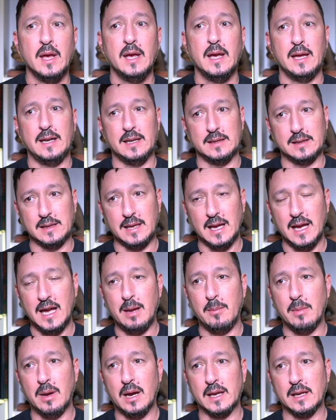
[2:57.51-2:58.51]
And at the
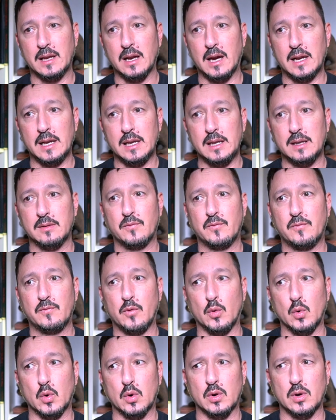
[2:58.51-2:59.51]
time, I got it
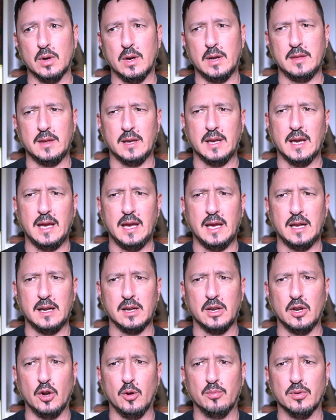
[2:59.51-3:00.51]
for, I think I had a
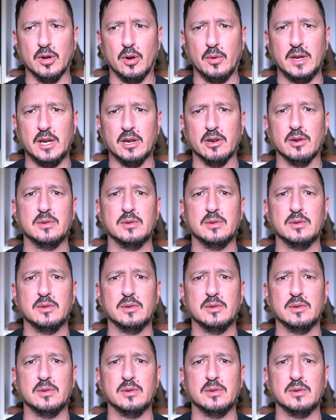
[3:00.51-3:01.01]
GoPro Hero